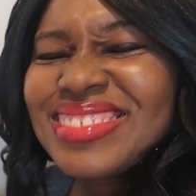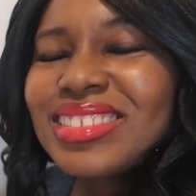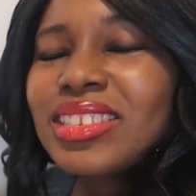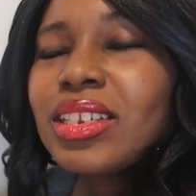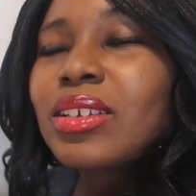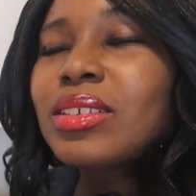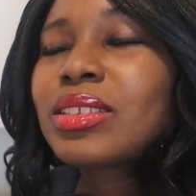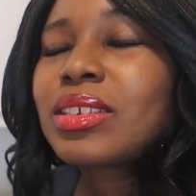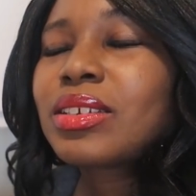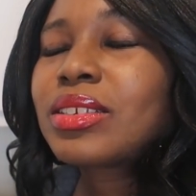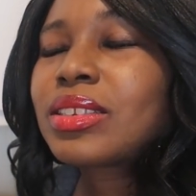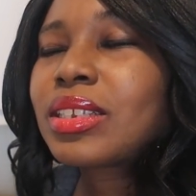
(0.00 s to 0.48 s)

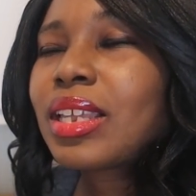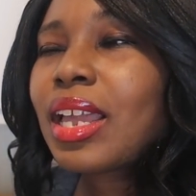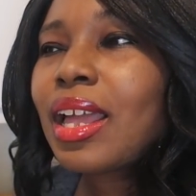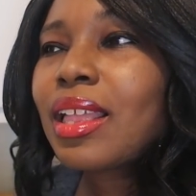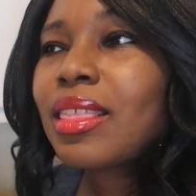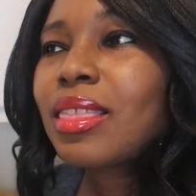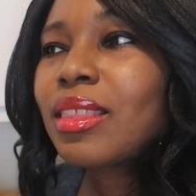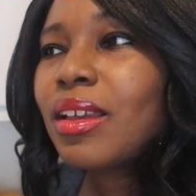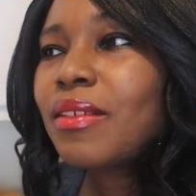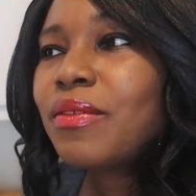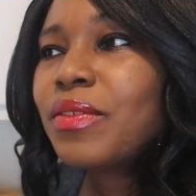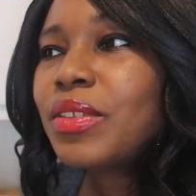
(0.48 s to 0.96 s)
No, seriously,
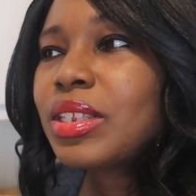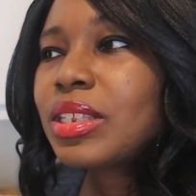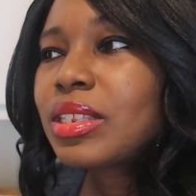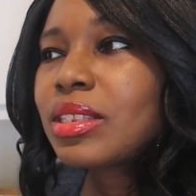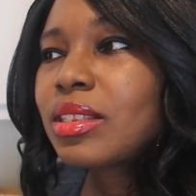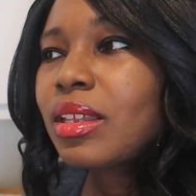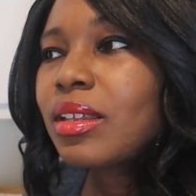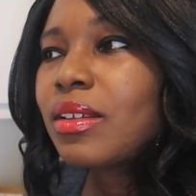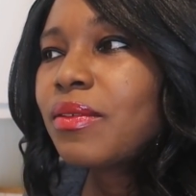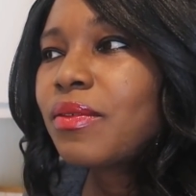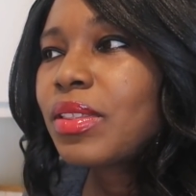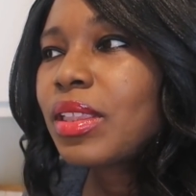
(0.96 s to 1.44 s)
I love this
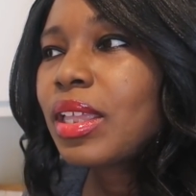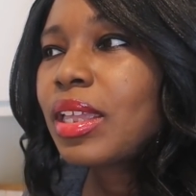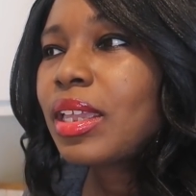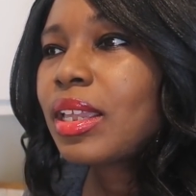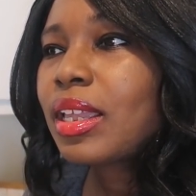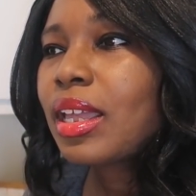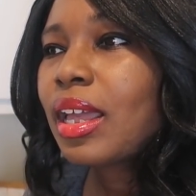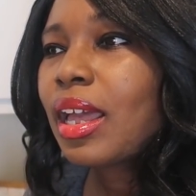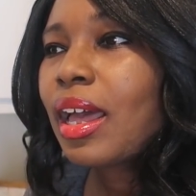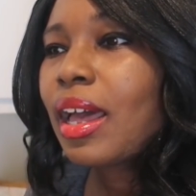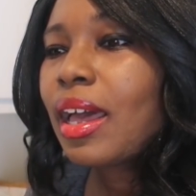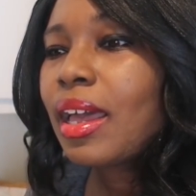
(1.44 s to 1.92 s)
stuff.
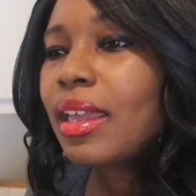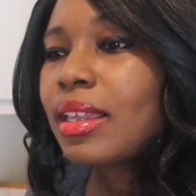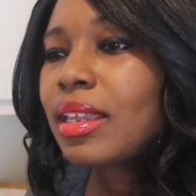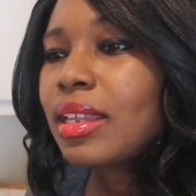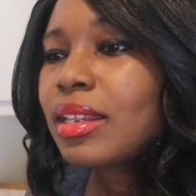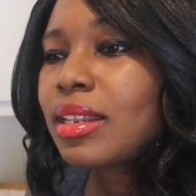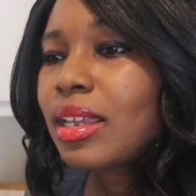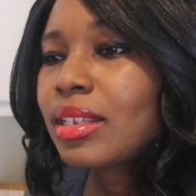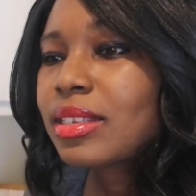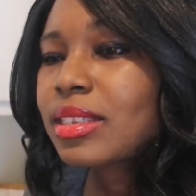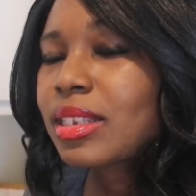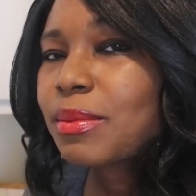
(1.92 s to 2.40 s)
Like, I
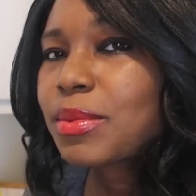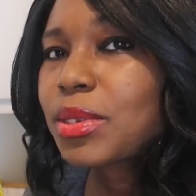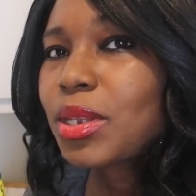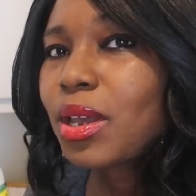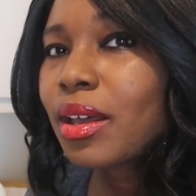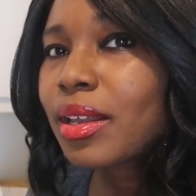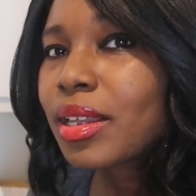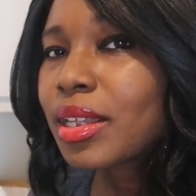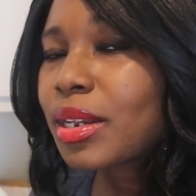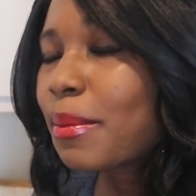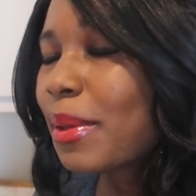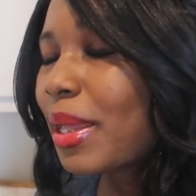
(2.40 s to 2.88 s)
cannot stop
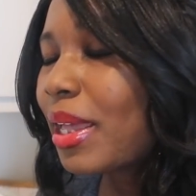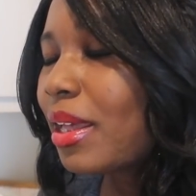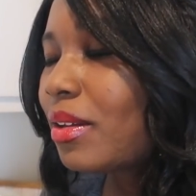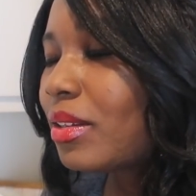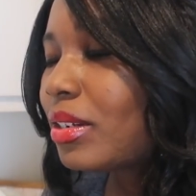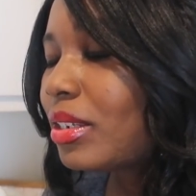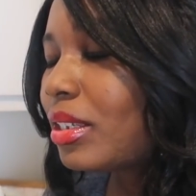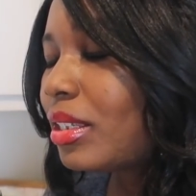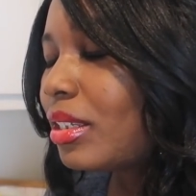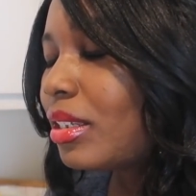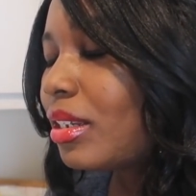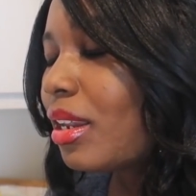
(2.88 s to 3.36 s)
talking
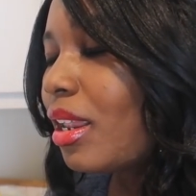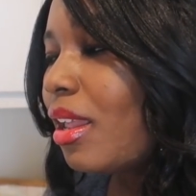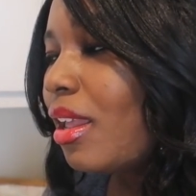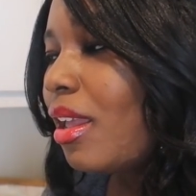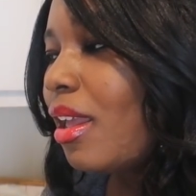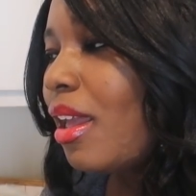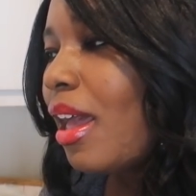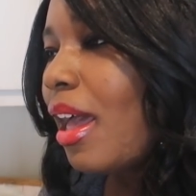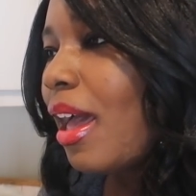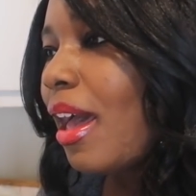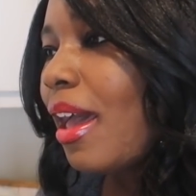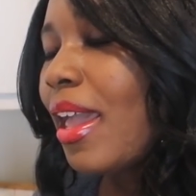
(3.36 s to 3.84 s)
about it.
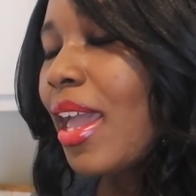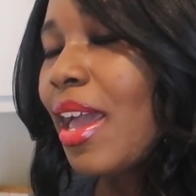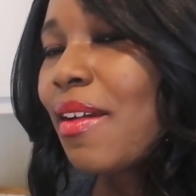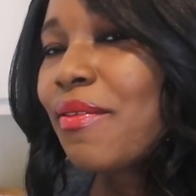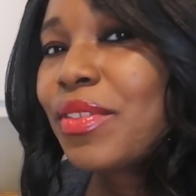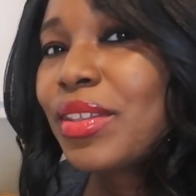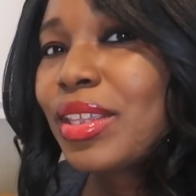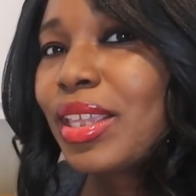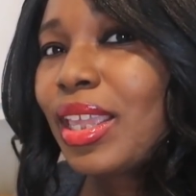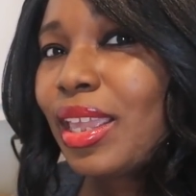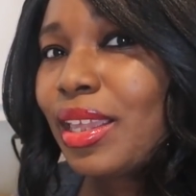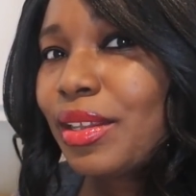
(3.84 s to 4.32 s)
I
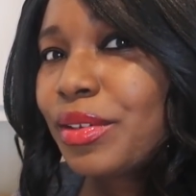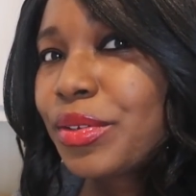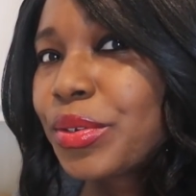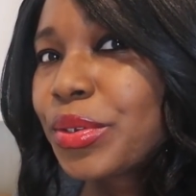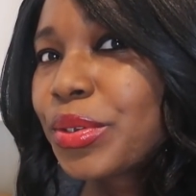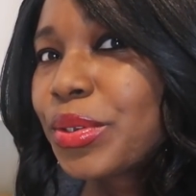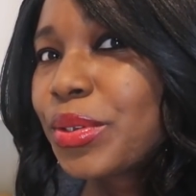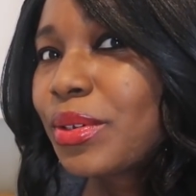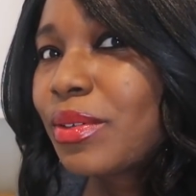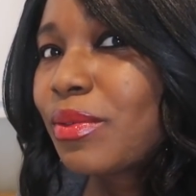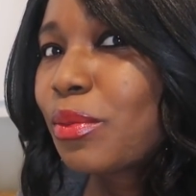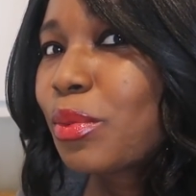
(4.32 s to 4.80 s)
have the
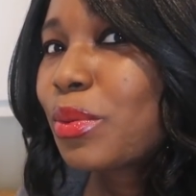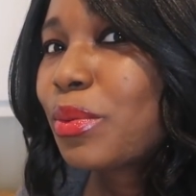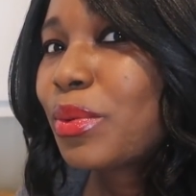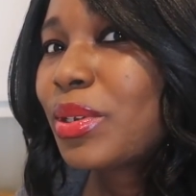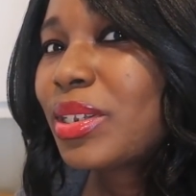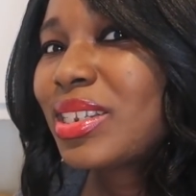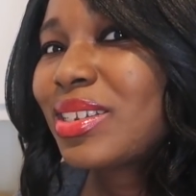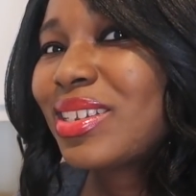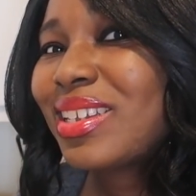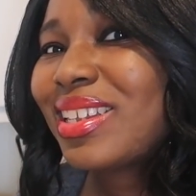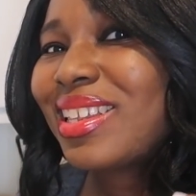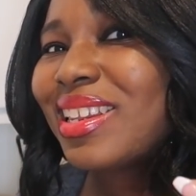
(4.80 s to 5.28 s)
candle and I
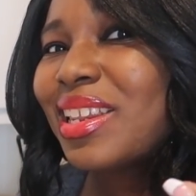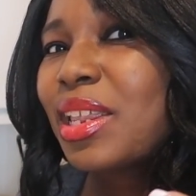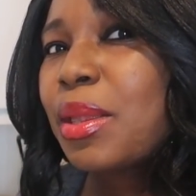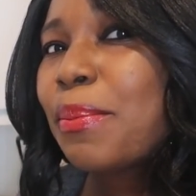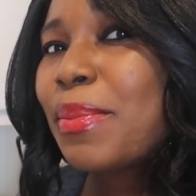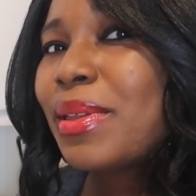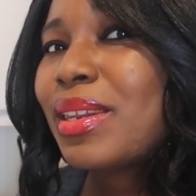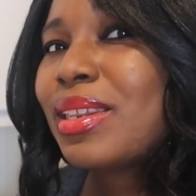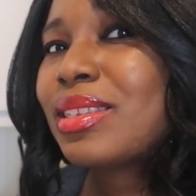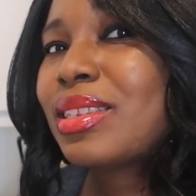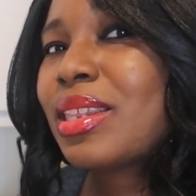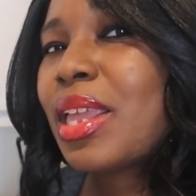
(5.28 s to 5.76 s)
went to get
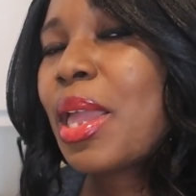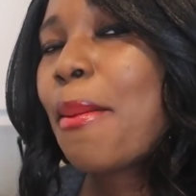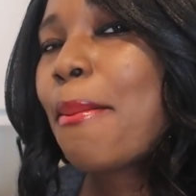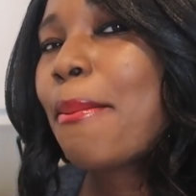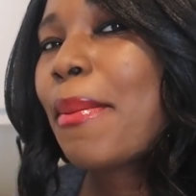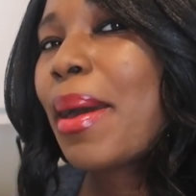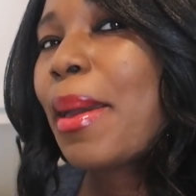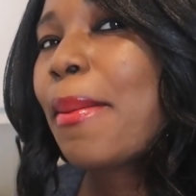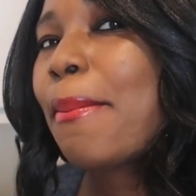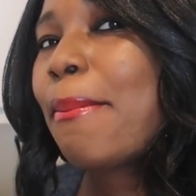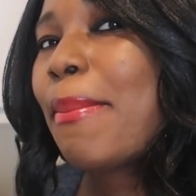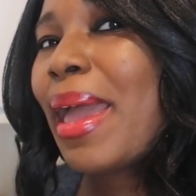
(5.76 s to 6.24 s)
it, but it's
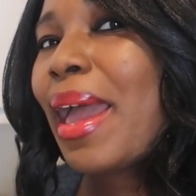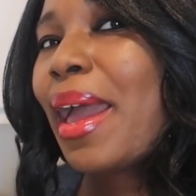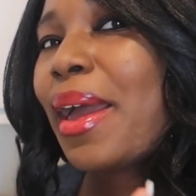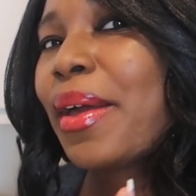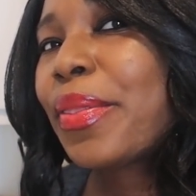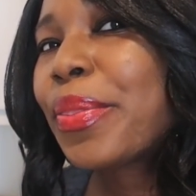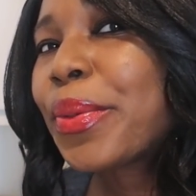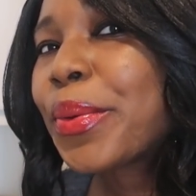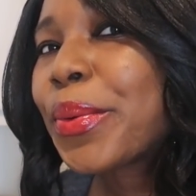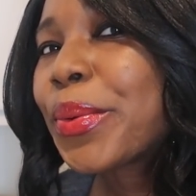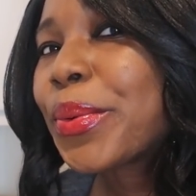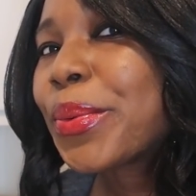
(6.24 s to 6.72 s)
in my
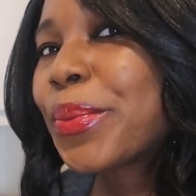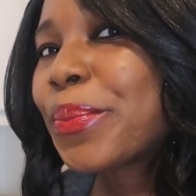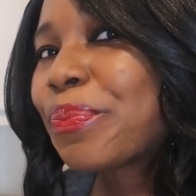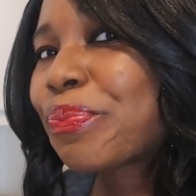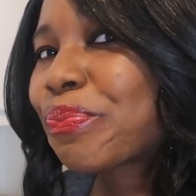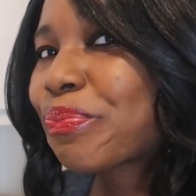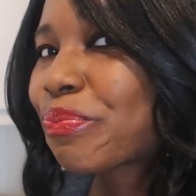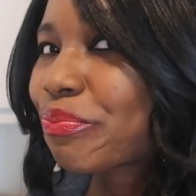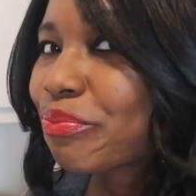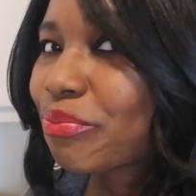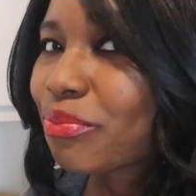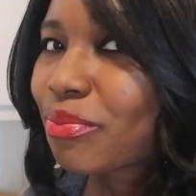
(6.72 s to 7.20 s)

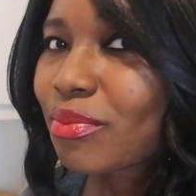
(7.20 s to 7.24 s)
bathroom.